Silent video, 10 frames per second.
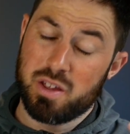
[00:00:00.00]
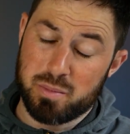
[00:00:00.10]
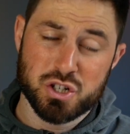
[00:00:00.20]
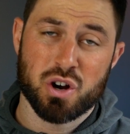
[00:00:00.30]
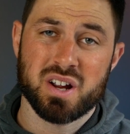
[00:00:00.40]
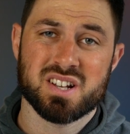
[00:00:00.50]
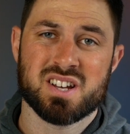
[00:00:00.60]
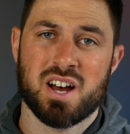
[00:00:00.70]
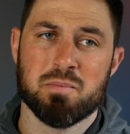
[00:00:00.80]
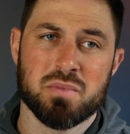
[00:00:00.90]
The majority of
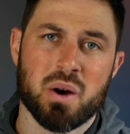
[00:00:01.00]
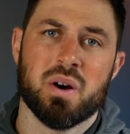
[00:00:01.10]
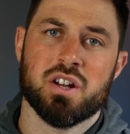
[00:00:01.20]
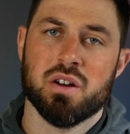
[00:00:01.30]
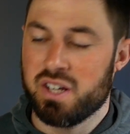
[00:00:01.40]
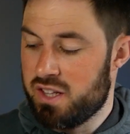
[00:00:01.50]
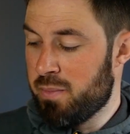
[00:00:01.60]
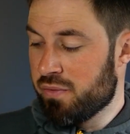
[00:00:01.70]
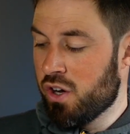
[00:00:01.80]
the time, no, I don't need them.